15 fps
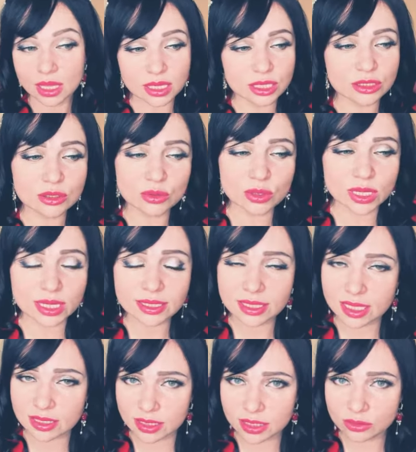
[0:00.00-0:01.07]
you know in
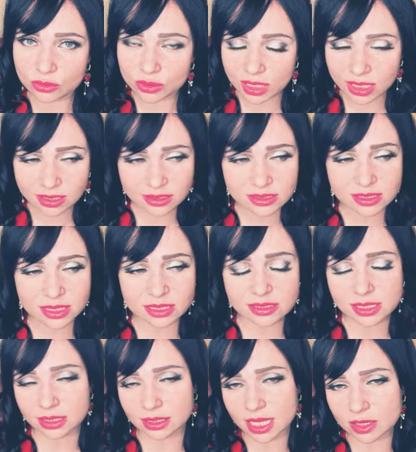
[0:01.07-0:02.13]
in united states
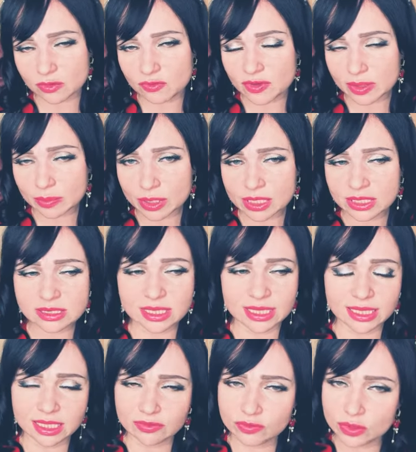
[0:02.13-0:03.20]
a lot of feminists they
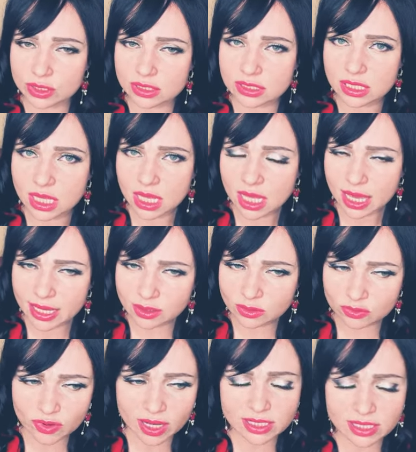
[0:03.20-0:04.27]
give this
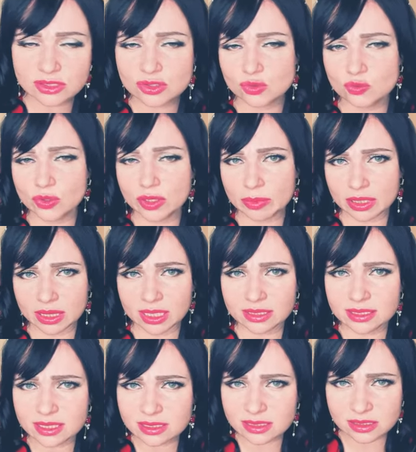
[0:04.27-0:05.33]
advice to women
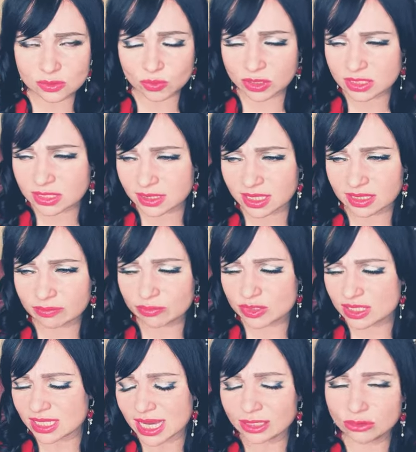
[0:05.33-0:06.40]
and this is once again
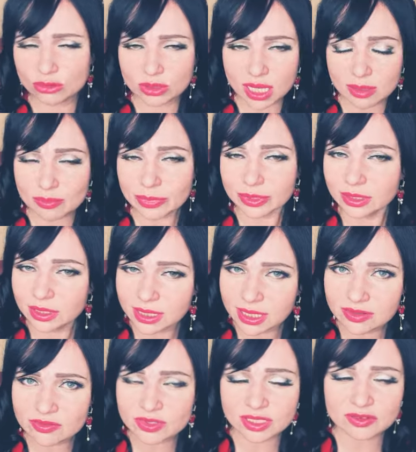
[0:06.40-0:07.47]
that i do not
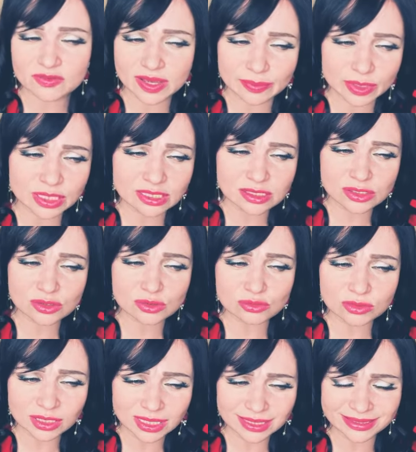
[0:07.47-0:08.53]
believe that feminists
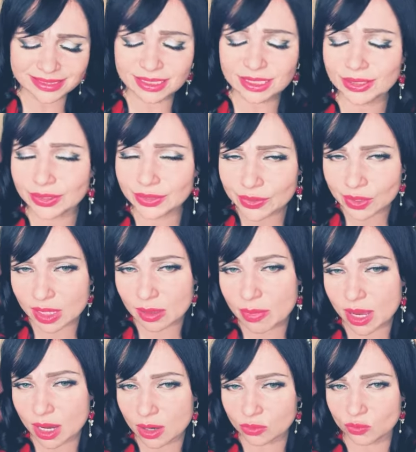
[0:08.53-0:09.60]
really care
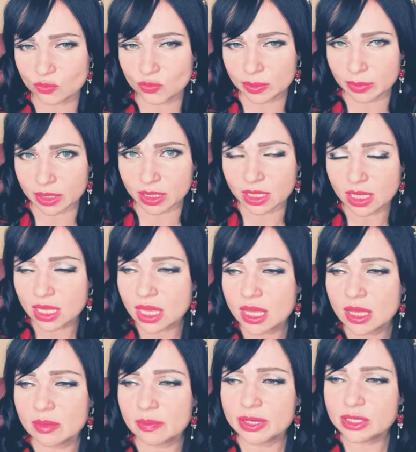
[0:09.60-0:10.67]
about women
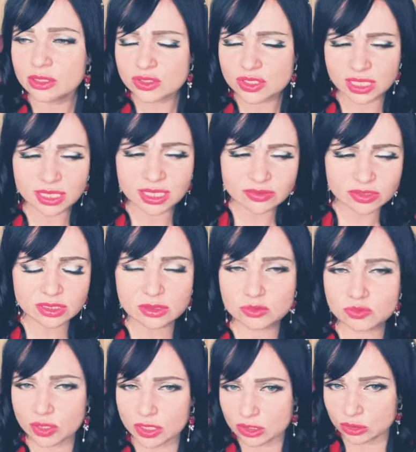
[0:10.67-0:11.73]
because they give that
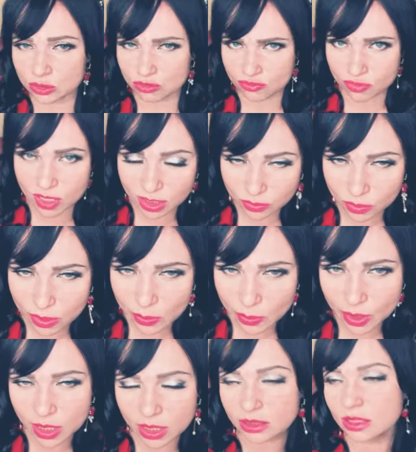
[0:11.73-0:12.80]
advice you know run run
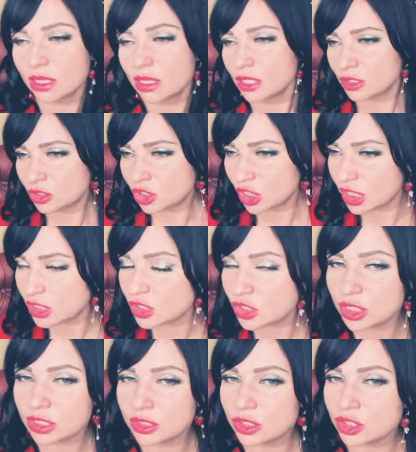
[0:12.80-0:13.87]
run chase
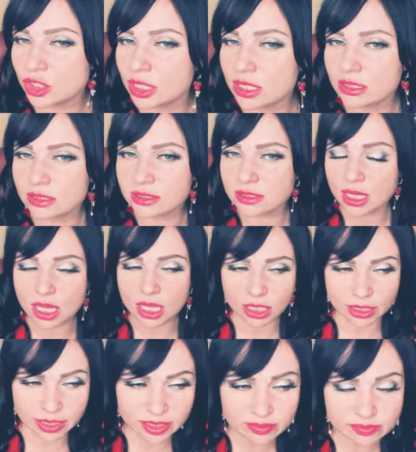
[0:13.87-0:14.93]
chase chase
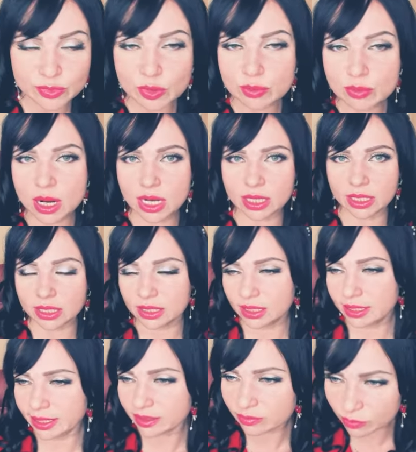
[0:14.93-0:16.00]
get more money
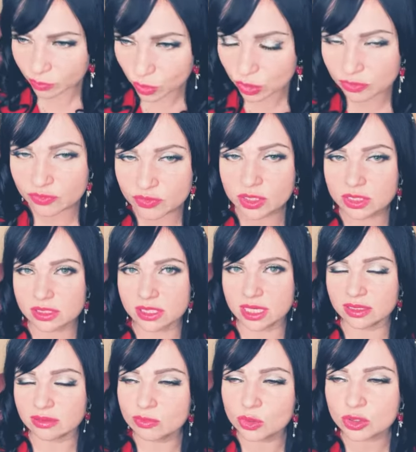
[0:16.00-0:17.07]
get more of this
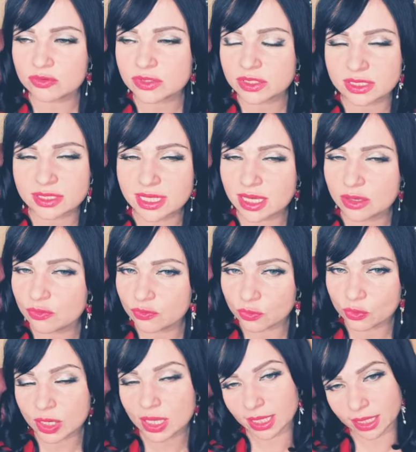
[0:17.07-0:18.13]
get more of that they
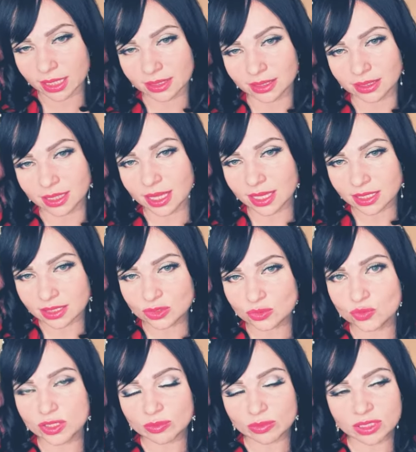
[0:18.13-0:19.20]
forget that as
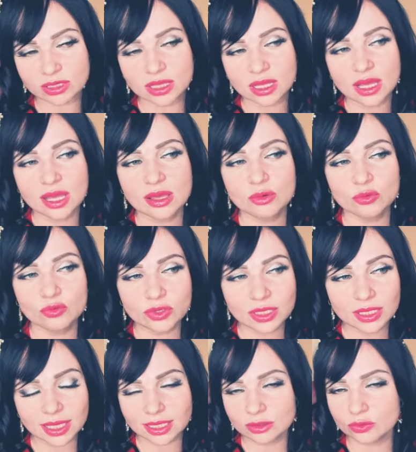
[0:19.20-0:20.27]
women we
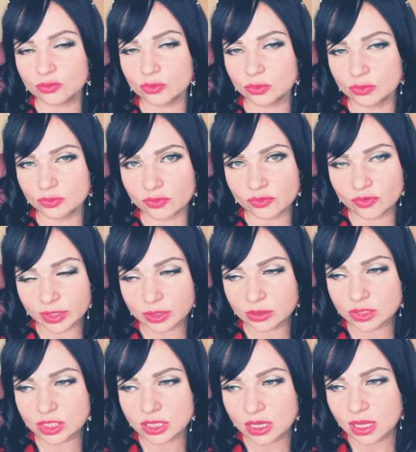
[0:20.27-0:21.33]
get
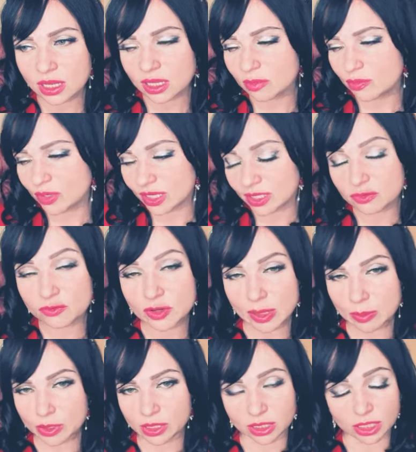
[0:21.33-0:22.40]
fulfilled being
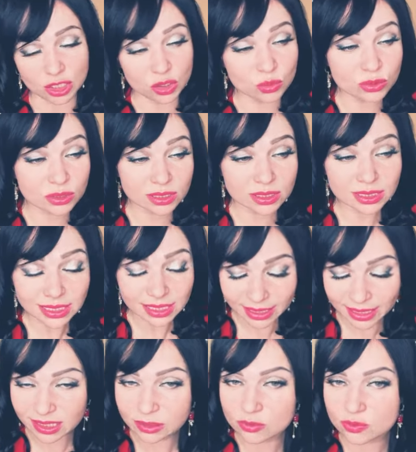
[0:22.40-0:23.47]
feminine you
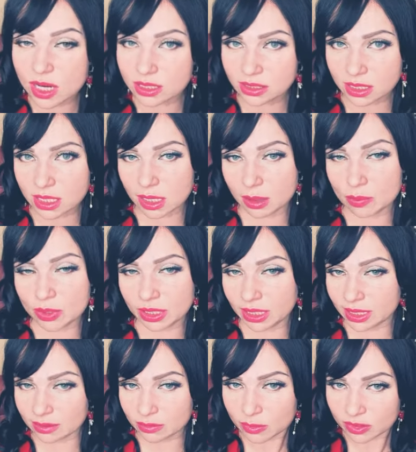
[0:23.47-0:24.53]
can run a company
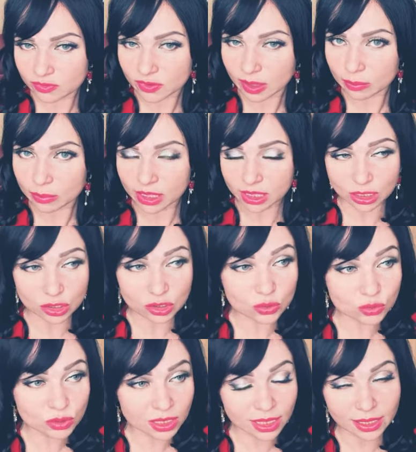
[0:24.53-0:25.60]
and be feminine.
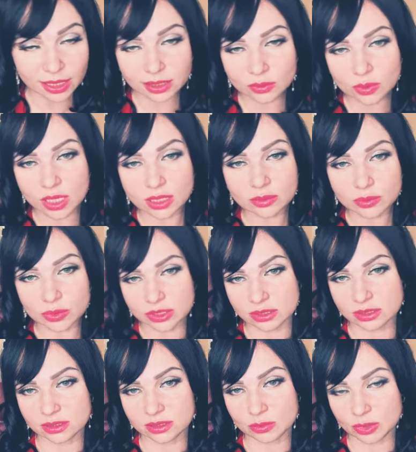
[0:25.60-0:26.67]
You can run a
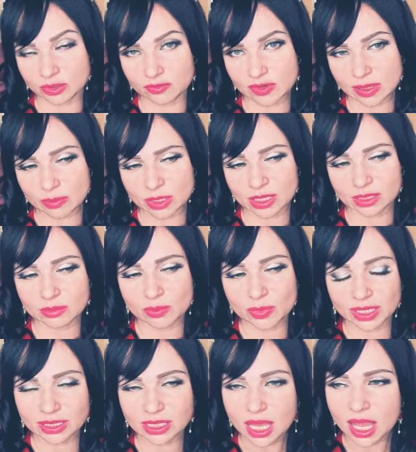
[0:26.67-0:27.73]
business and be feminine,
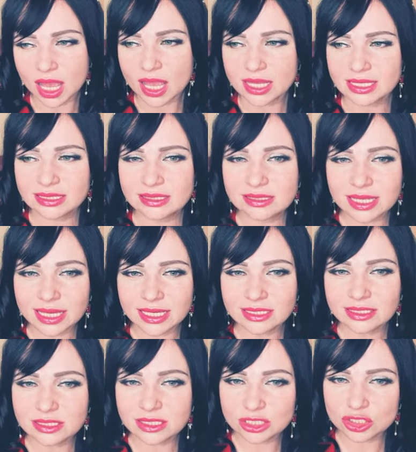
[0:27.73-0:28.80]
but they
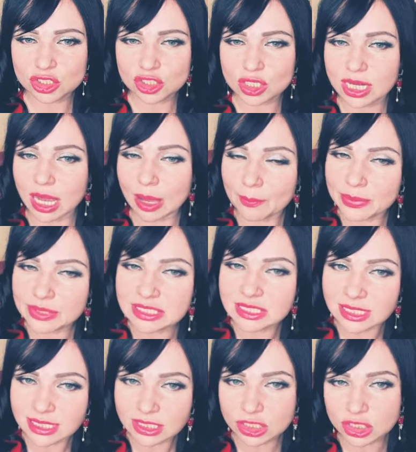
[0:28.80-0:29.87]
teach
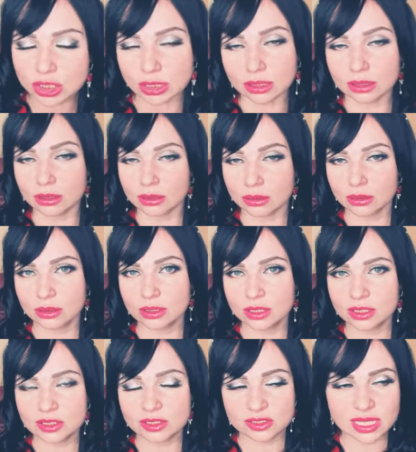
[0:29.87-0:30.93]
competition.
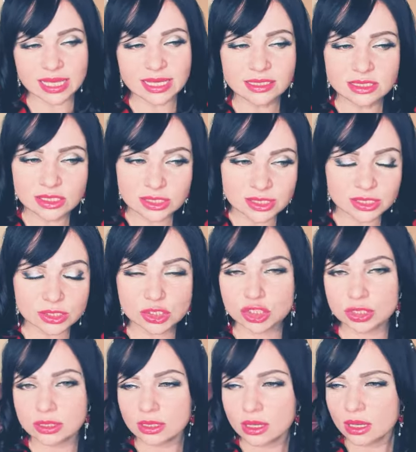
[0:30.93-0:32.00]
They
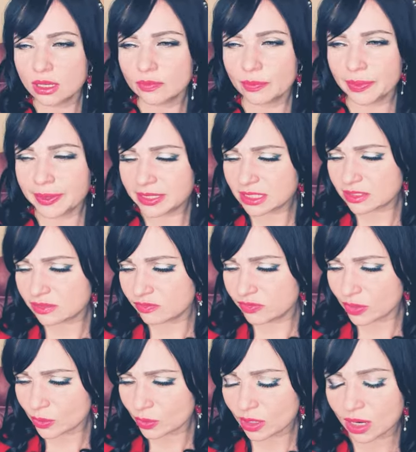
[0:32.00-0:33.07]
teach this
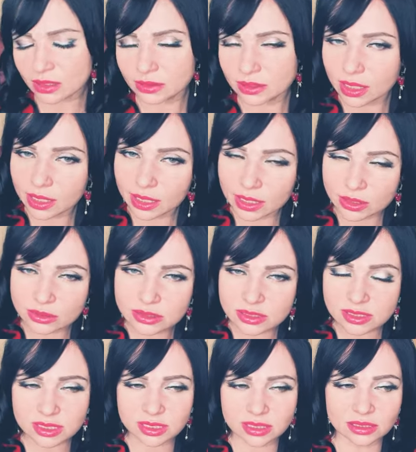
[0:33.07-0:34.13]
very
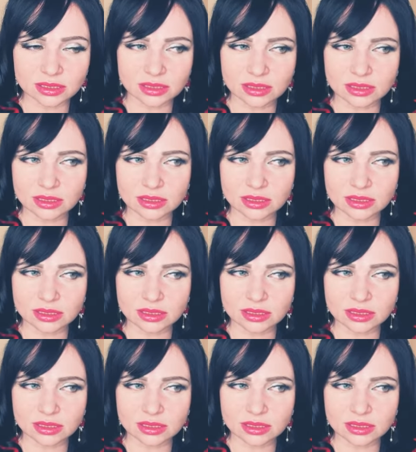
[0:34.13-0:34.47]
unhealthy